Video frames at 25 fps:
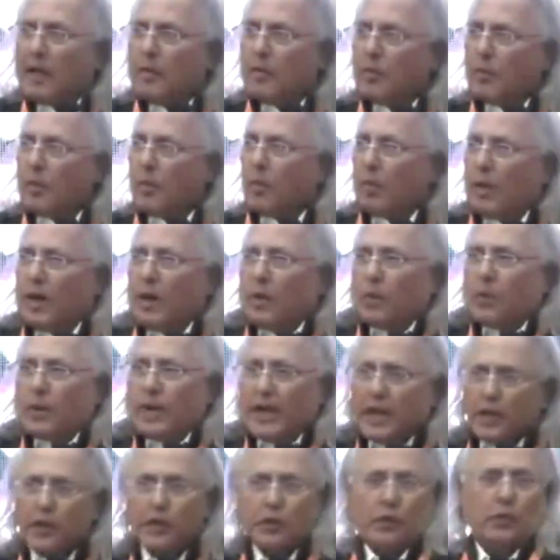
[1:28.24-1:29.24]
But what
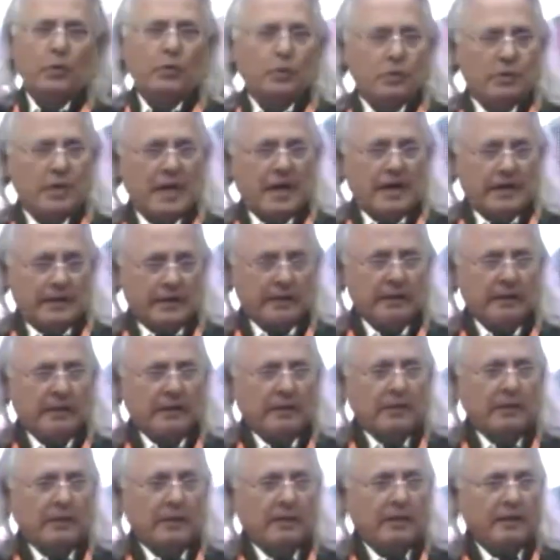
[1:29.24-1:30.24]
we do to Nanak
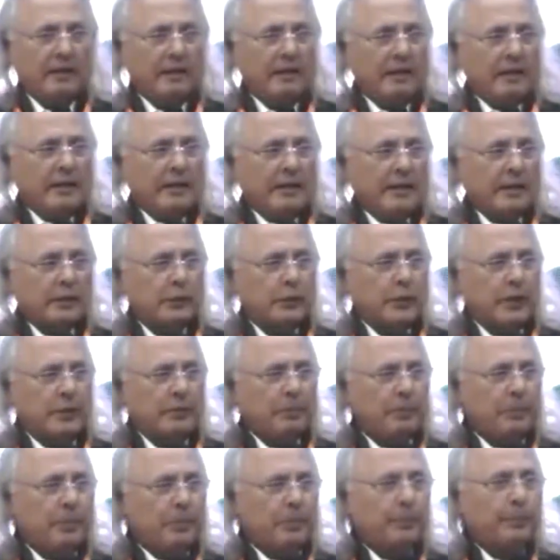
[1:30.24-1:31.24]
is we
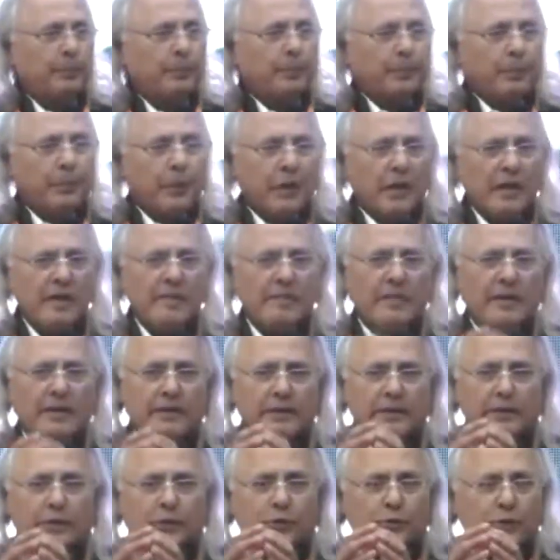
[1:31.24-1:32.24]
put him
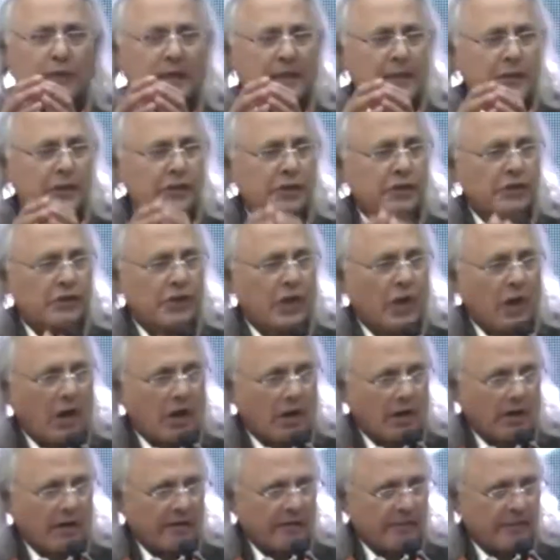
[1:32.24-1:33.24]
in this religious
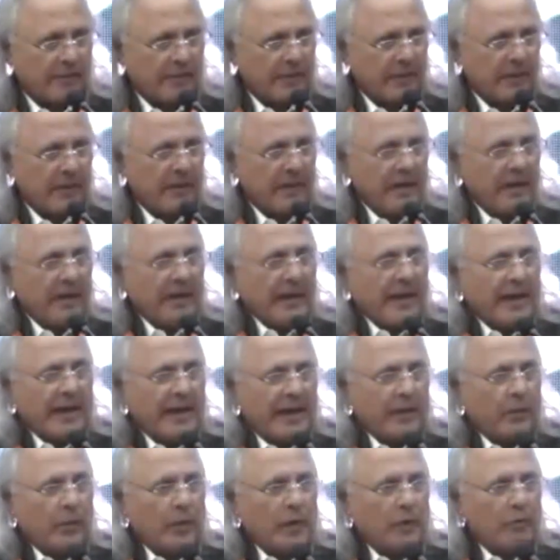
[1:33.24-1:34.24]
garb
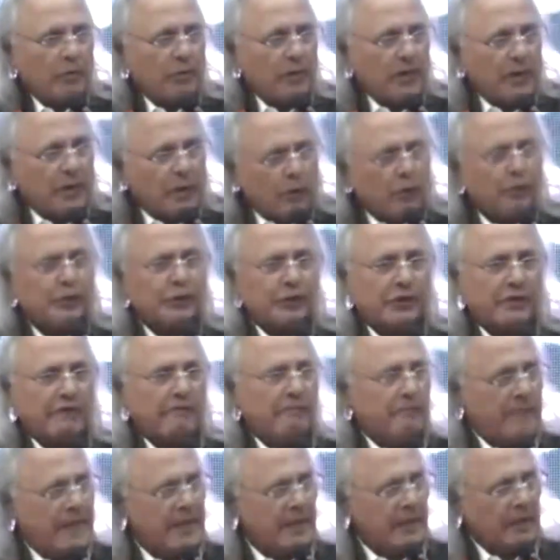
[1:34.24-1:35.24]
and we reduce
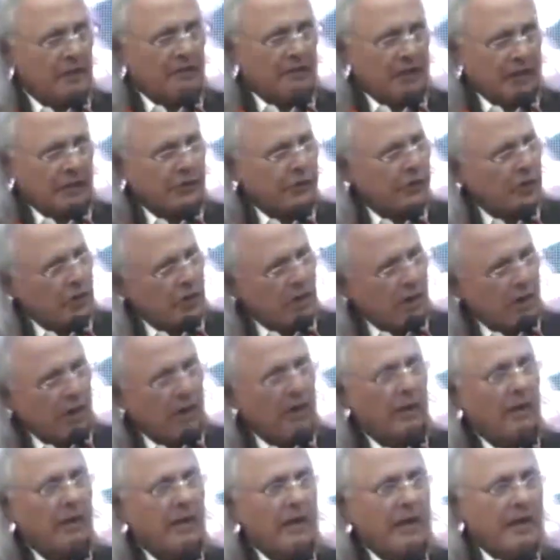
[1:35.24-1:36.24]
him, many of us, not
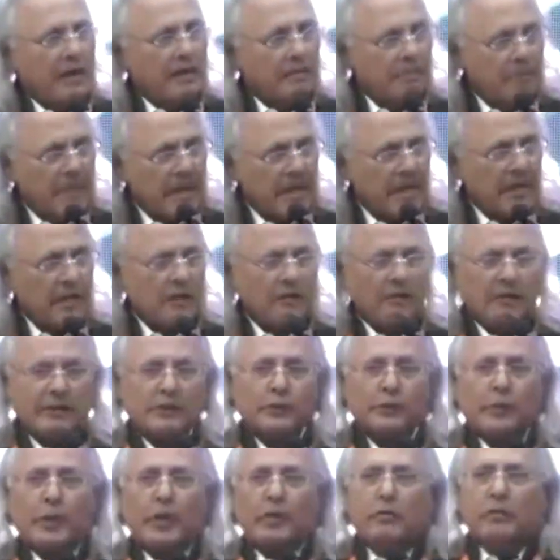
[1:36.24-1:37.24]
all, many of
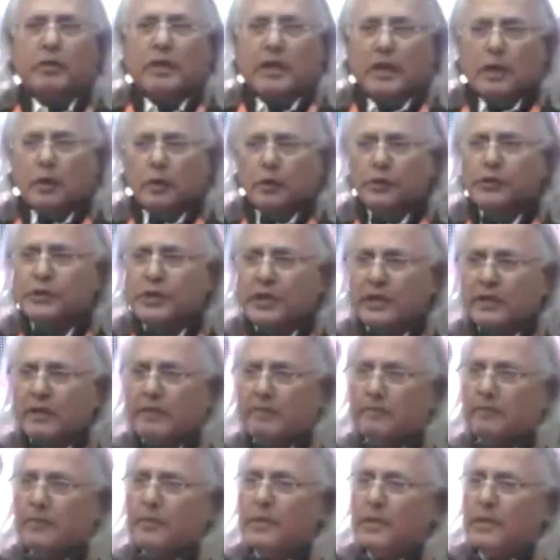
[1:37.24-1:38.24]
us, we reduce
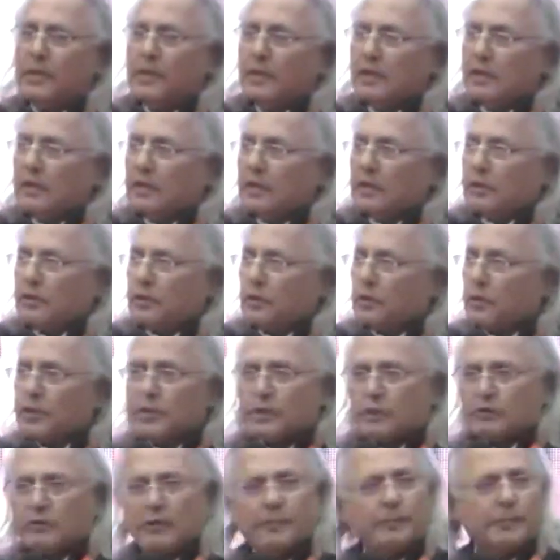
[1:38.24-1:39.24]
him to the
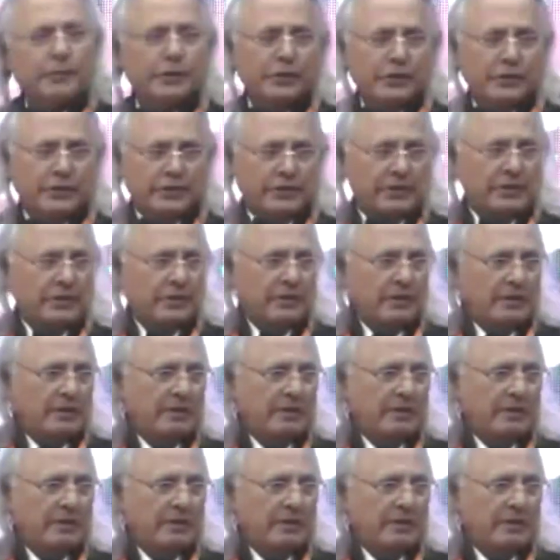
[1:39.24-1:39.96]
scriptures.